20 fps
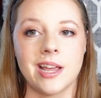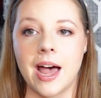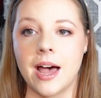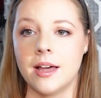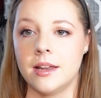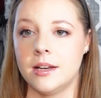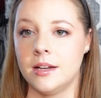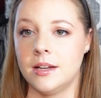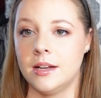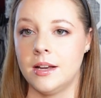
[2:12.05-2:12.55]

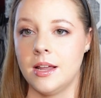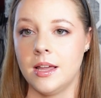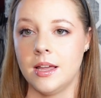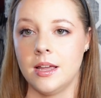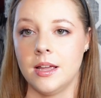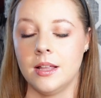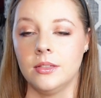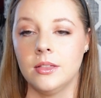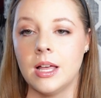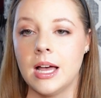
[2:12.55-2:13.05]
added
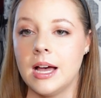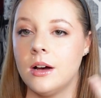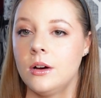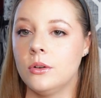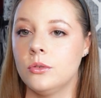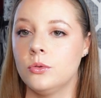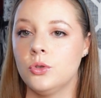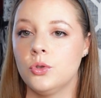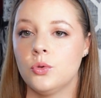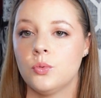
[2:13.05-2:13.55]
a
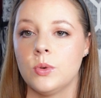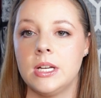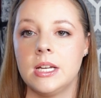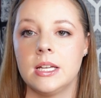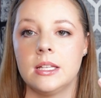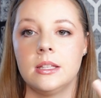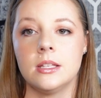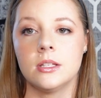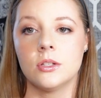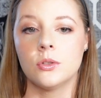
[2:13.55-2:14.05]
lounge,
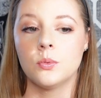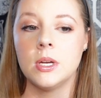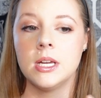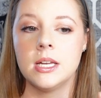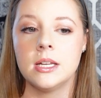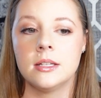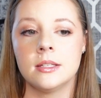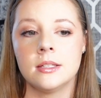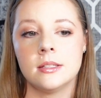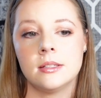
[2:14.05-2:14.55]
redid the
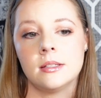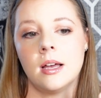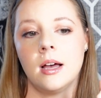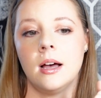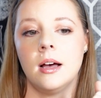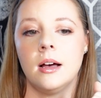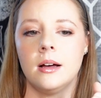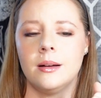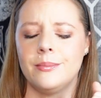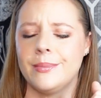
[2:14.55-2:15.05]
suites,
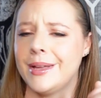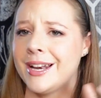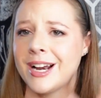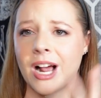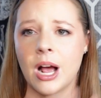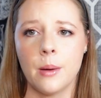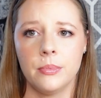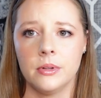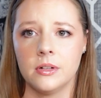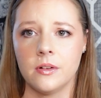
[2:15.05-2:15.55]
and a
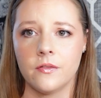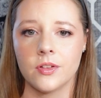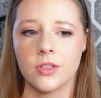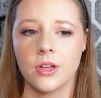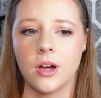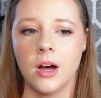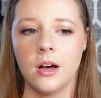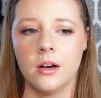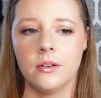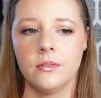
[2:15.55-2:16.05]
couple
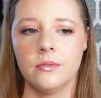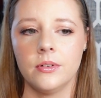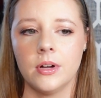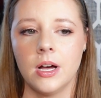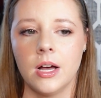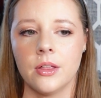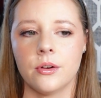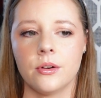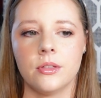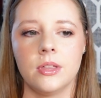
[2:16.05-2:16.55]
of
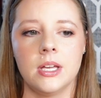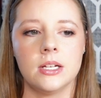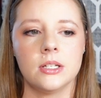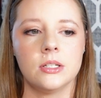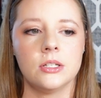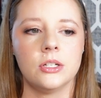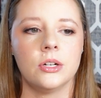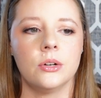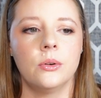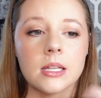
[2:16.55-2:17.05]
other things too.